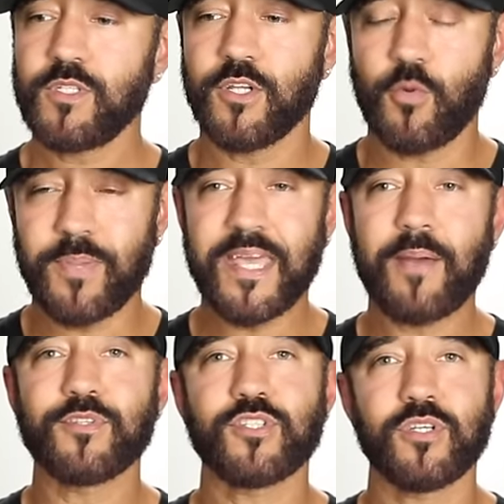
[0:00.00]
you know, being
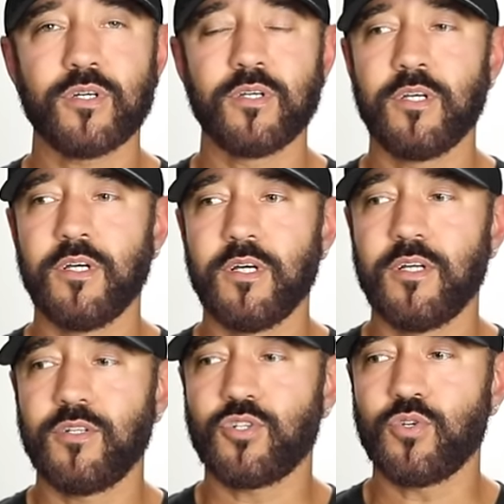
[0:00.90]
able to
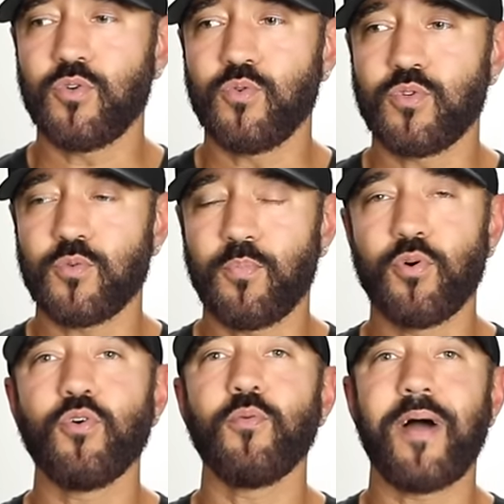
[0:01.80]
to to
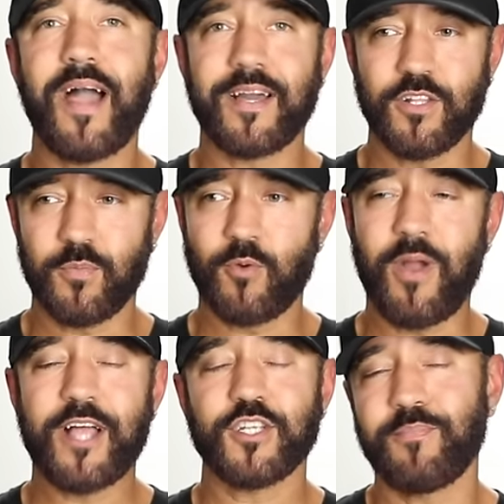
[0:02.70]
pull back a little bit,
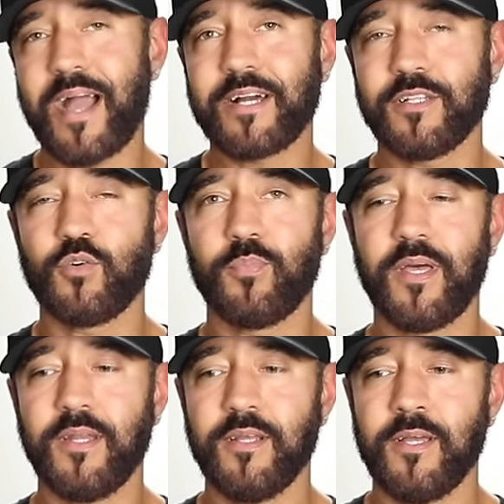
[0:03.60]
ratchet back a little
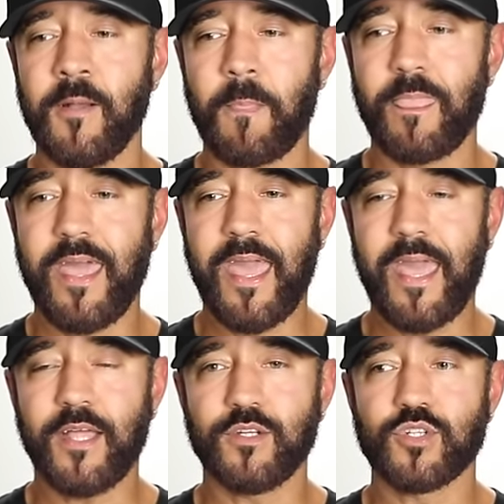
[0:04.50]
bit,
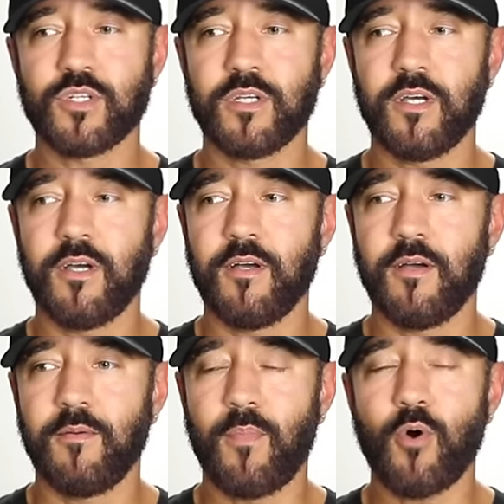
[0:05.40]
and
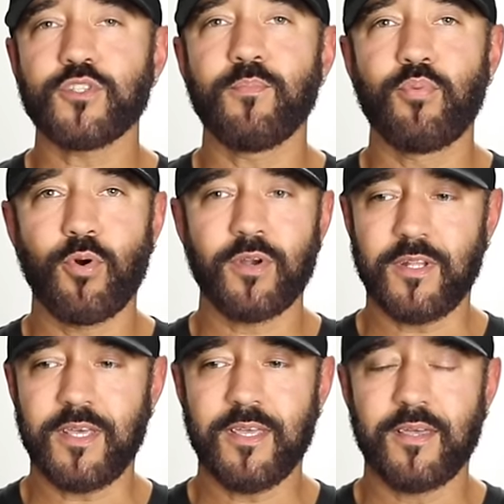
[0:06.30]
most
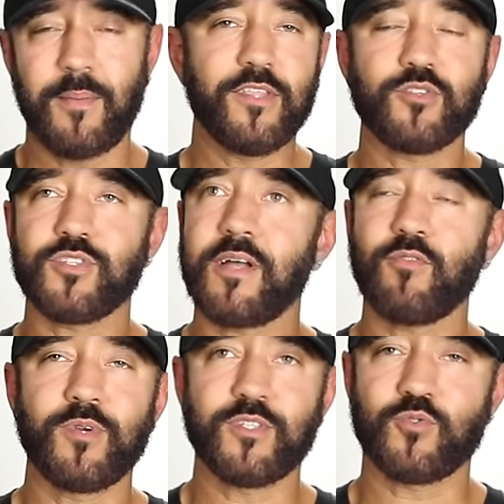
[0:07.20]
importantly, I mean, there's
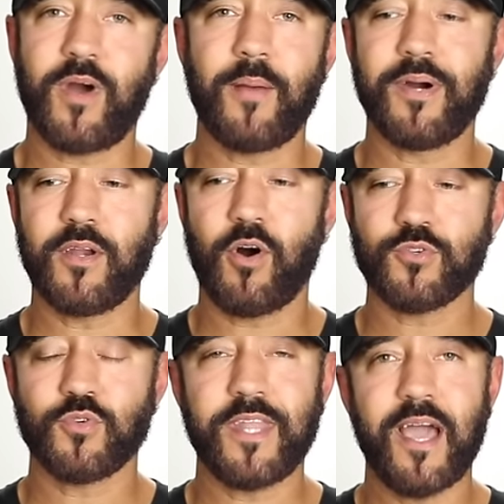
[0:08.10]
several reasons why, but
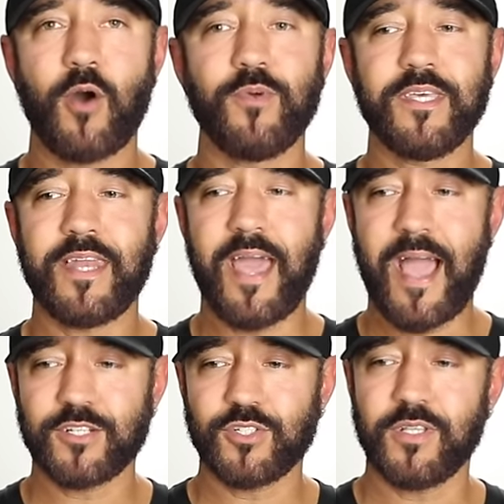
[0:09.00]
also now we can
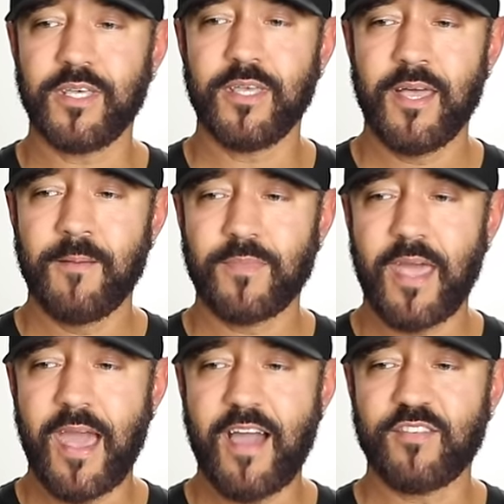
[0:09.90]
actually
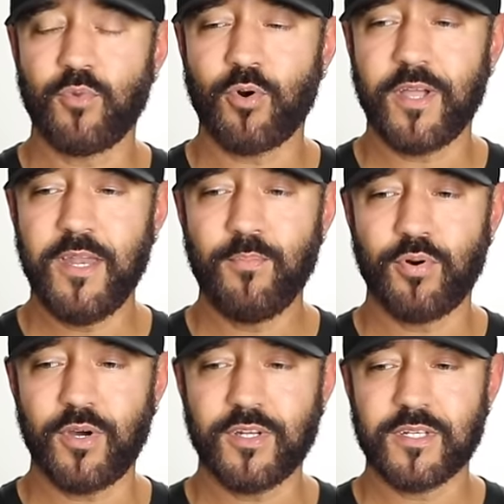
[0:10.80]
have more
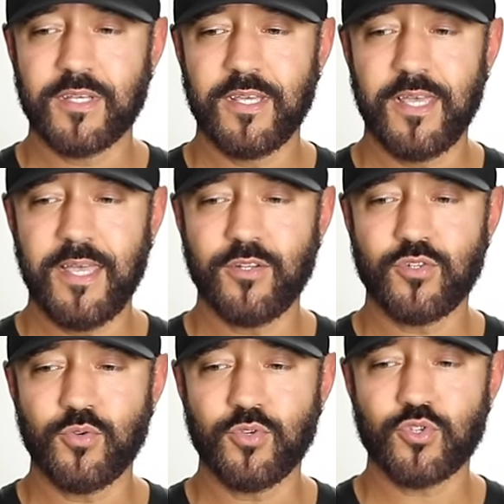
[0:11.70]
input
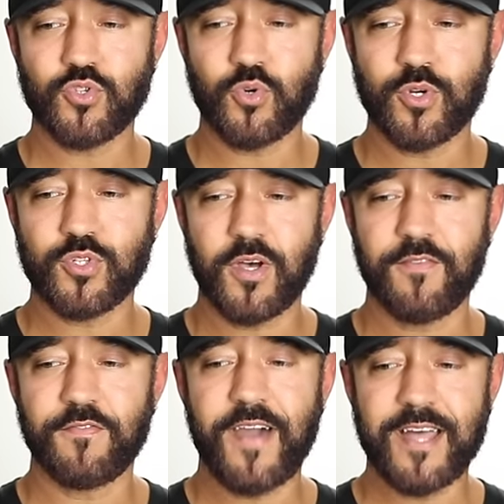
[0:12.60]
into the source
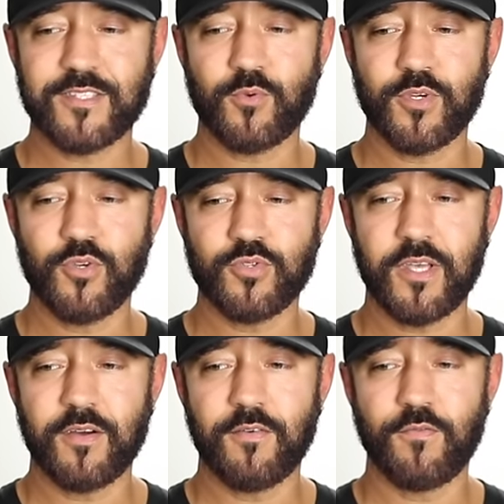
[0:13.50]
of fats that we're
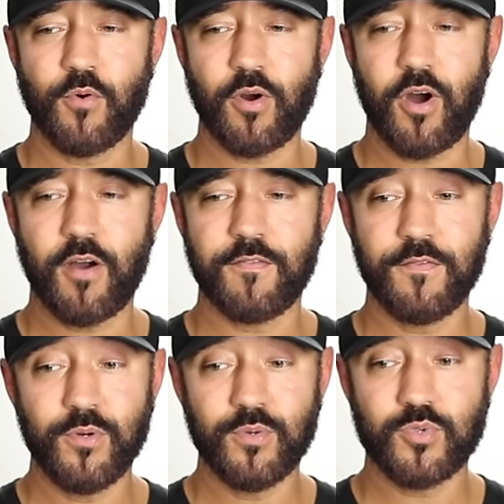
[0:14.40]
using for our
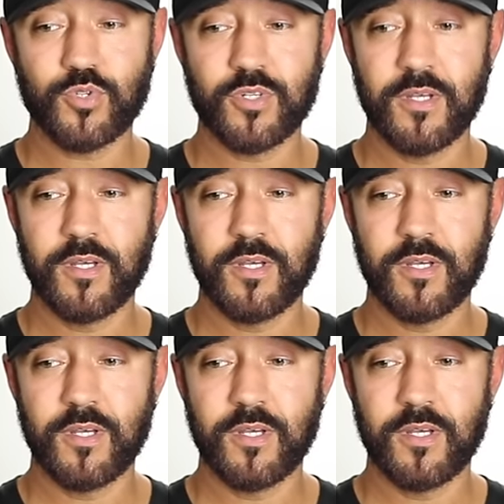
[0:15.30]
foods.